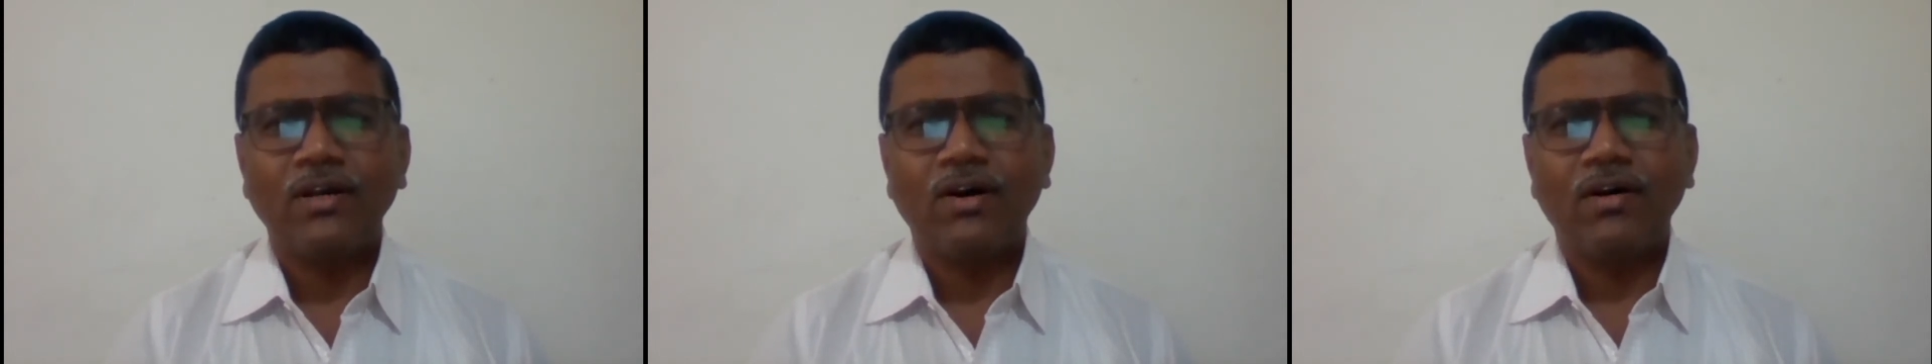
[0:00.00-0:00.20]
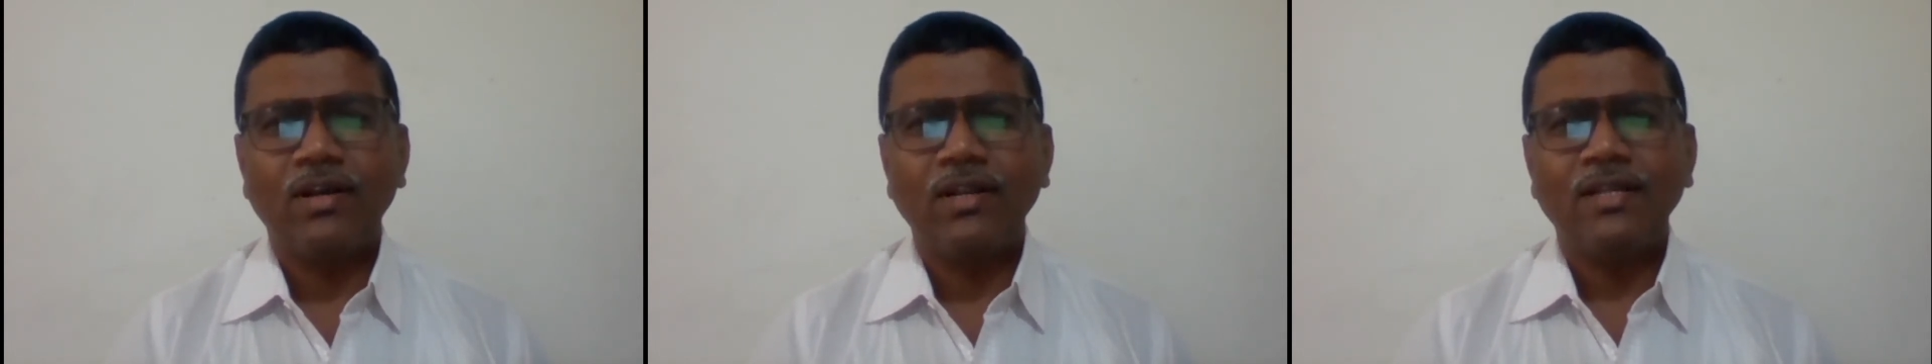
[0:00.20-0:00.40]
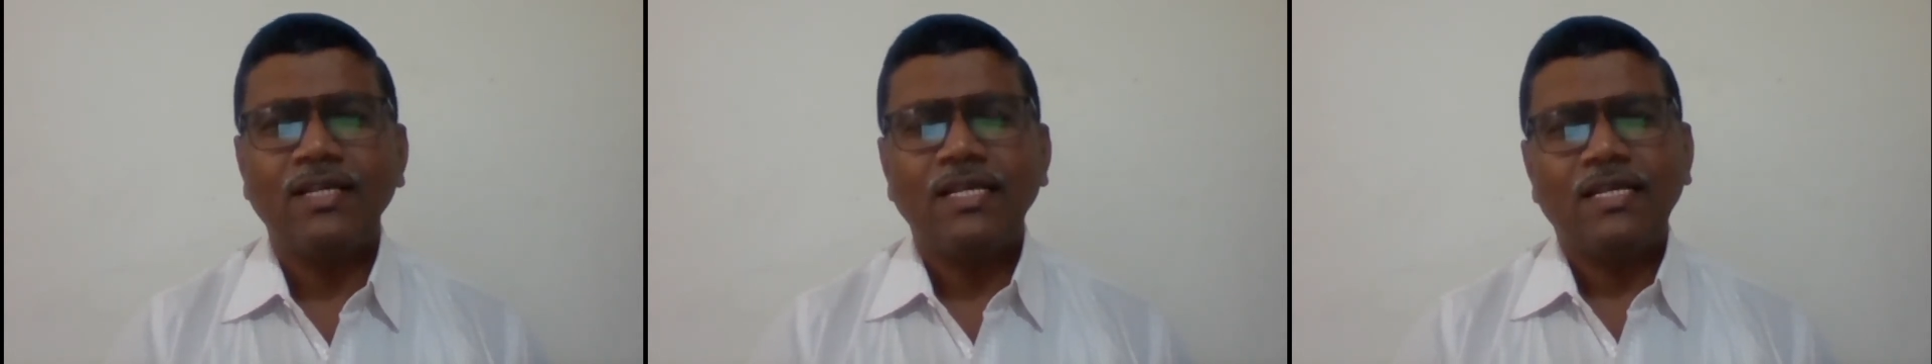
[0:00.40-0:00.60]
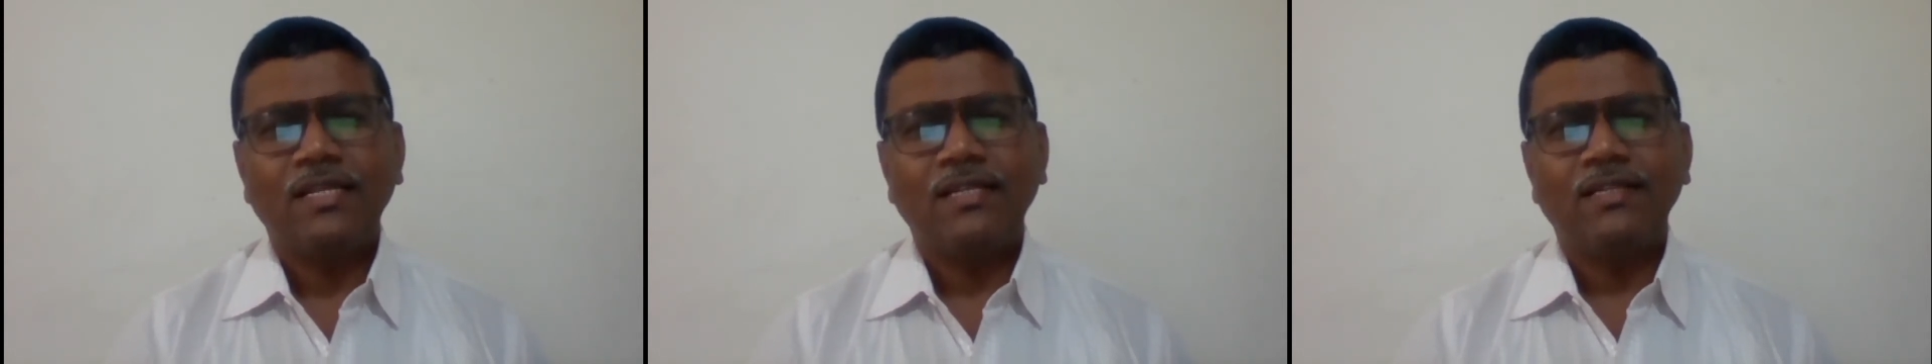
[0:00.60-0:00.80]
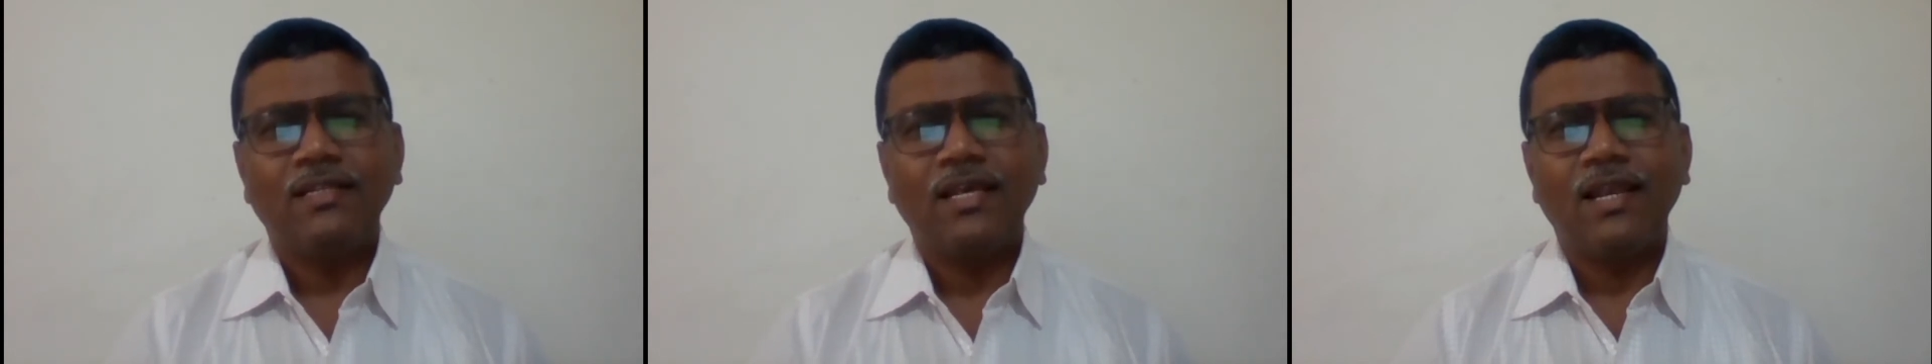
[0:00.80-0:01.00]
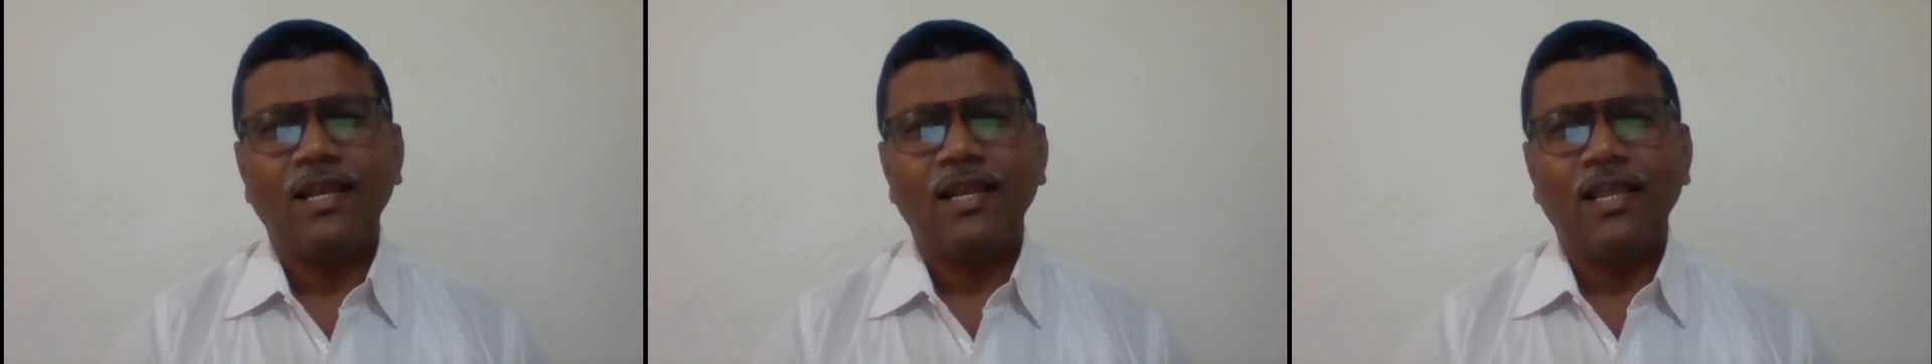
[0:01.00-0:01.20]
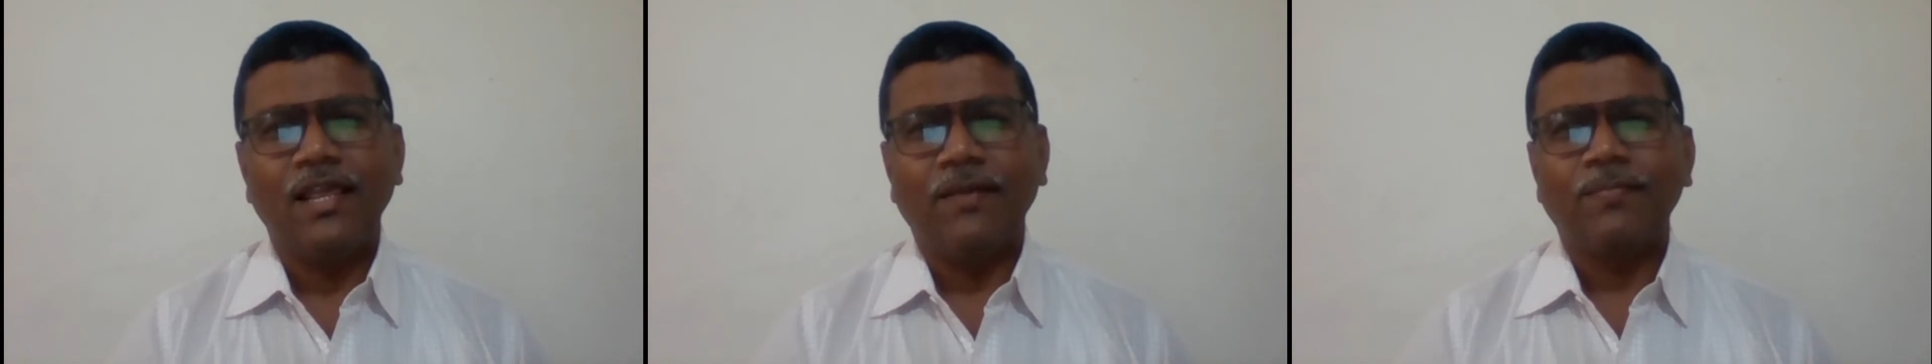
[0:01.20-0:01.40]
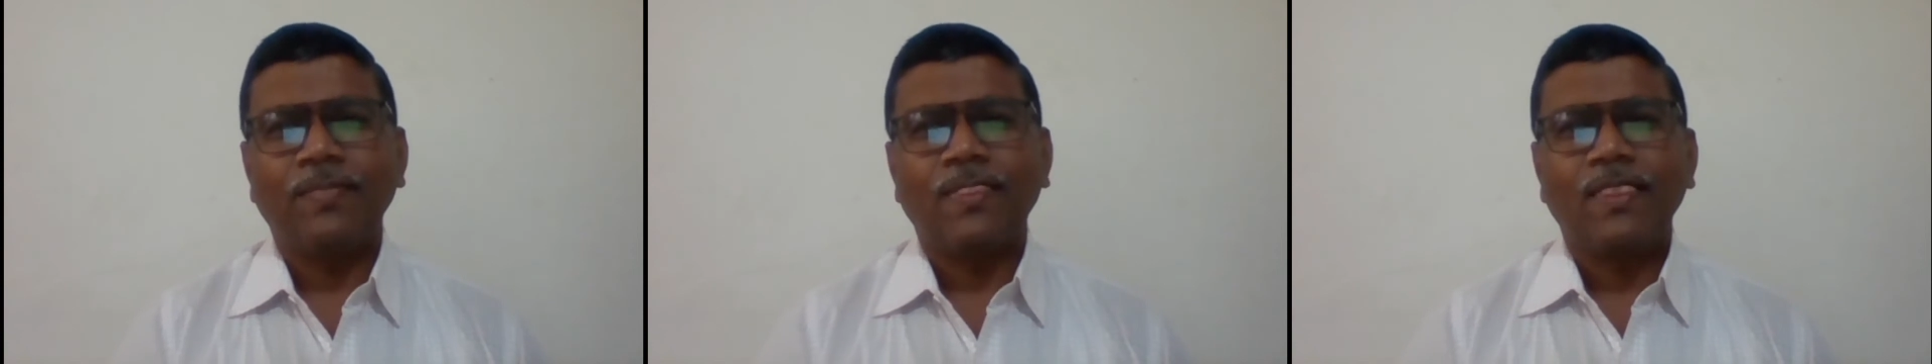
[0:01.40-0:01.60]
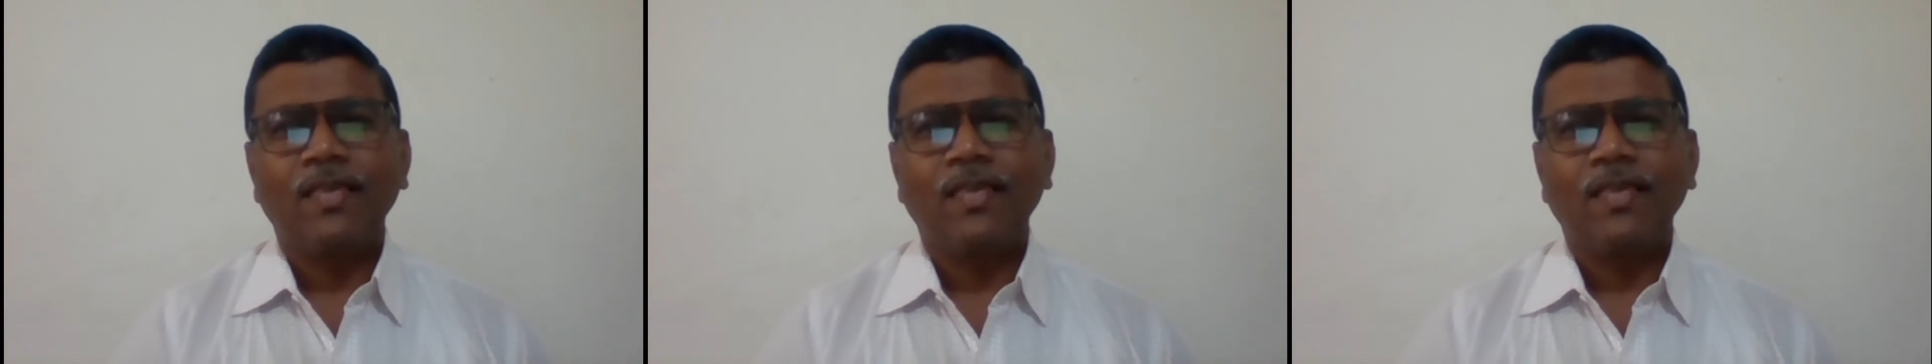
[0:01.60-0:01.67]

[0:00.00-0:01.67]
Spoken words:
or Delhi.